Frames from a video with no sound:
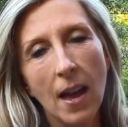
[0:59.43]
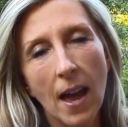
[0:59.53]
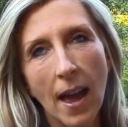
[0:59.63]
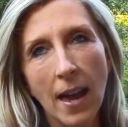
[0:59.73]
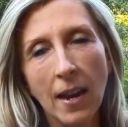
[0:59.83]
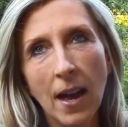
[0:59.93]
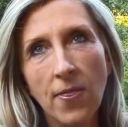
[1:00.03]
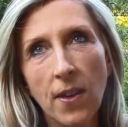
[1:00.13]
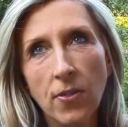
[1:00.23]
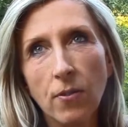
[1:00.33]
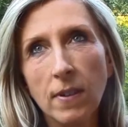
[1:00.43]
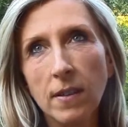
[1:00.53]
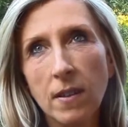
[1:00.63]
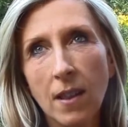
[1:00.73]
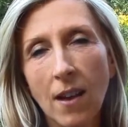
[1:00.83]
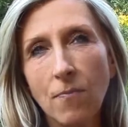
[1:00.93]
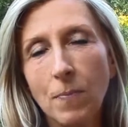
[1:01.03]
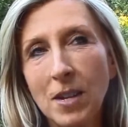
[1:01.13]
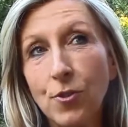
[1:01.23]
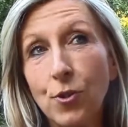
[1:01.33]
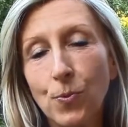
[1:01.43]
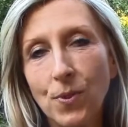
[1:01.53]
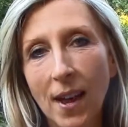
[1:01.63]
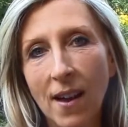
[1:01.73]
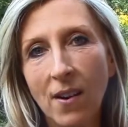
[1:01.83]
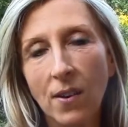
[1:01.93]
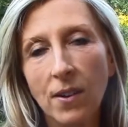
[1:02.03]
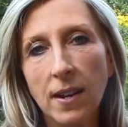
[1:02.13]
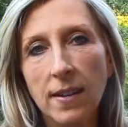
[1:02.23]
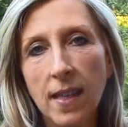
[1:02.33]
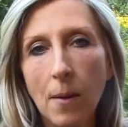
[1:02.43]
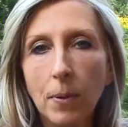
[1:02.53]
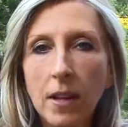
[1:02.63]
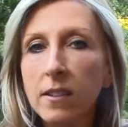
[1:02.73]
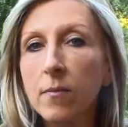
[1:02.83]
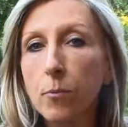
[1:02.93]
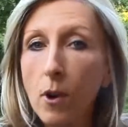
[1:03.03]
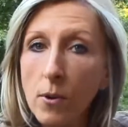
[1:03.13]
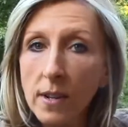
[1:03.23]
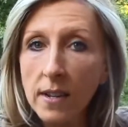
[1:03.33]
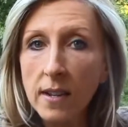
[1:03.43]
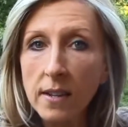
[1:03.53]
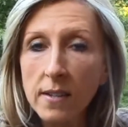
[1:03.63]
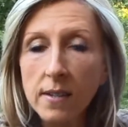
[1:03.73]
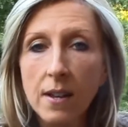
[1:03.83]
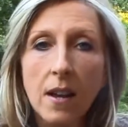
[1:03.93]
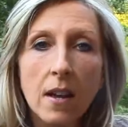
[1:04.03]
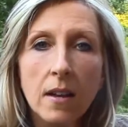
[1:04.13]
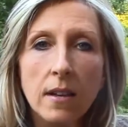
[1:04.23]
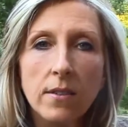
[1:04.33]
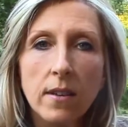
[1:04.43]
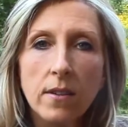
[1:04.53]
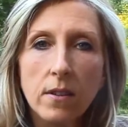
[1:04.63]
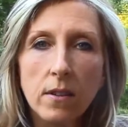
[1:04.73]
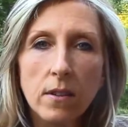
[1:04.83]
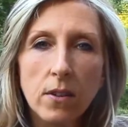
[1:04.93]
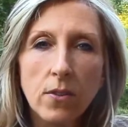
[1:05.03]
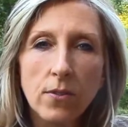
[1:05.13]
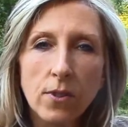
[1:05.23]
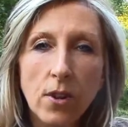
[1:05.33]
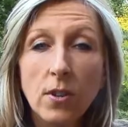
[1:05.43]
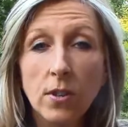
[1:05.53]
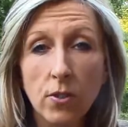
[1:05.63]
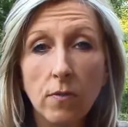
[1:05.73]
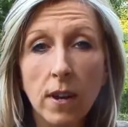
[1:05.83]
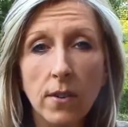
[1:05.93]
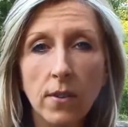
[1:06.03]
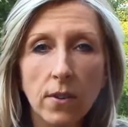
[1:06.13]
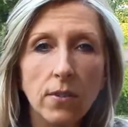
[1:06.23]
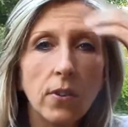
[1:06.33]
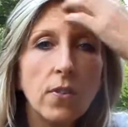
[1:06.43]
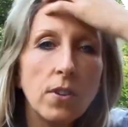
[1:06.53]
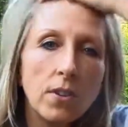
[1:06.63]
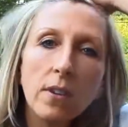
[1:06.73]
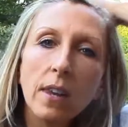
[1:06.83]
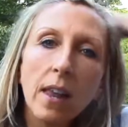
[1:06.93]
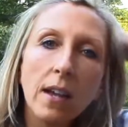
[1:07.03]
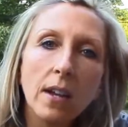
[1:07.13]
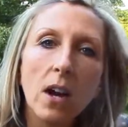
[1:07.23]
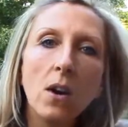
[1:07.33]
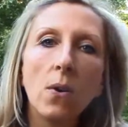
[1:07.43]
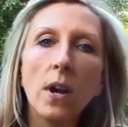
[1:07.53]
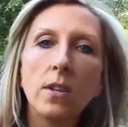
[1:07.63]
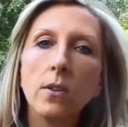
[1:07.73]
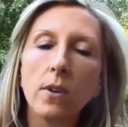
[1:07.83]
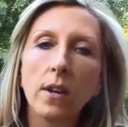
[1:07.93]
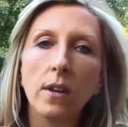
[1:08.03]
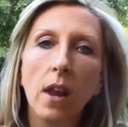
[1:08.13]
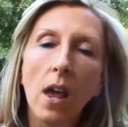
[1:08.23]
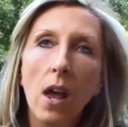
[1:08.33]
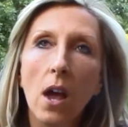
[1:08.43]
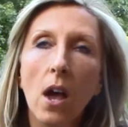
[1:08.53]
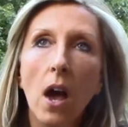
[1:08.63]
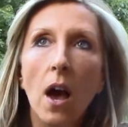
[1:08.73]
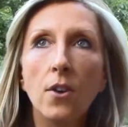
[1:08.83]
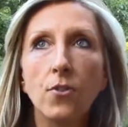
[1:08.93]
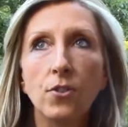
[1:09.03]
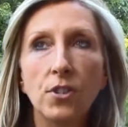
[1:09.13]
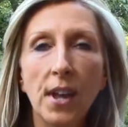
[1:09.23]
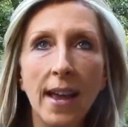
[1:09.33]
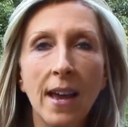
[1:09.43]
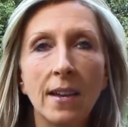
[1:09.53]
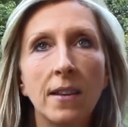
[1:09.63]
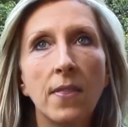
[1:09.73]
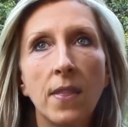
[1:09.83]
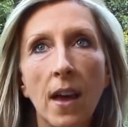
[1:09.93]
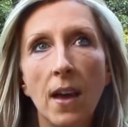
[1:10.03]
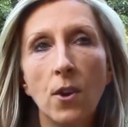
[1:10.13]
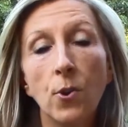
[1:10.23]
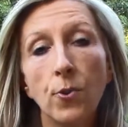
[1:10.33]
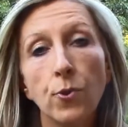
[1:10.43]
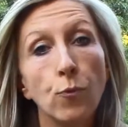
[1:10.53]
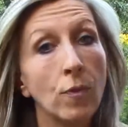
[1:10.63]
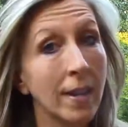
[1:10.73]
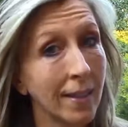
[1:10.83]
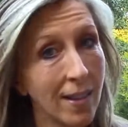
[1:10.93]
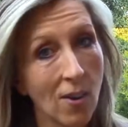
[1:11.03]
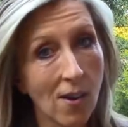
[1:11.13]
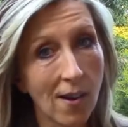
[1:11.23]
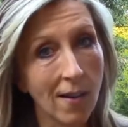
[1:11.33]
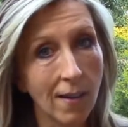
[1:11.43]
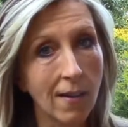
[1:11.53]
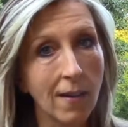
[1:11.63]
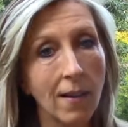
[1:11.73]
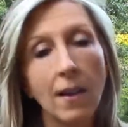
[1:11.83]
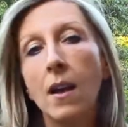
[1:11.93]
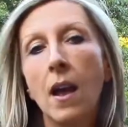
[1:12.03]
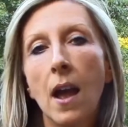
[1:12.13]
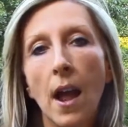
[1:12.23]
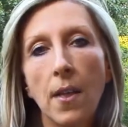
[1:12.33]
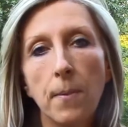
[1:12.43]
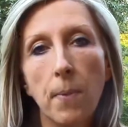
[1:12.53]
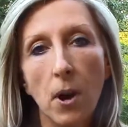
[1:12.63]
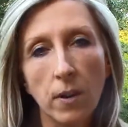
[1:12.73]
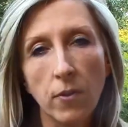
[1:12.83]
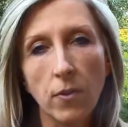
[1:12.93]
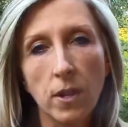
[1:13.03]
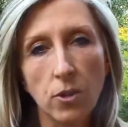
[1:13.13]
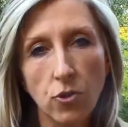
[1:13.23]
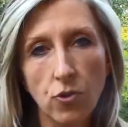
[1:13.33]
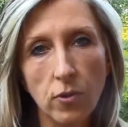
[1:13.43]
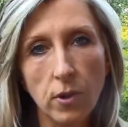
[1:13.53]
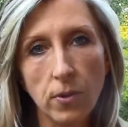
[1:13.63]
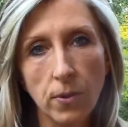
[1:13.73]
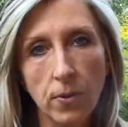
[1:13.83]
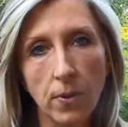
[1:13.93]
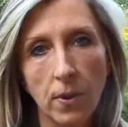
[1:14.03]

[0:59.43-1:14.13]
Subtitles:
And I think the reason life beats you down into that place of brokenness is that so you can surrender, so that you can let go and you can understand that who you really are and the part of you that is true